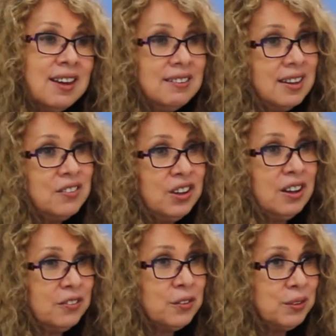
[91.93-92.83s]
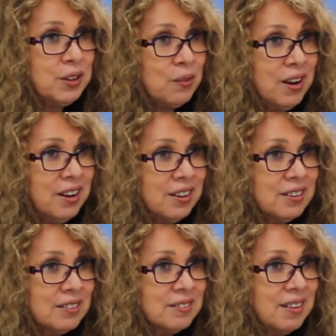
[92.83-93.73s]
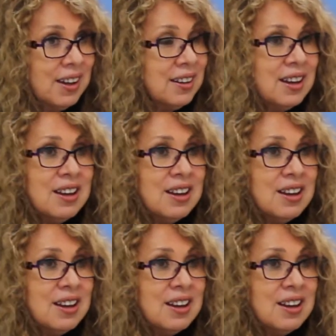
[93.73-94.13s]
that the author require, right?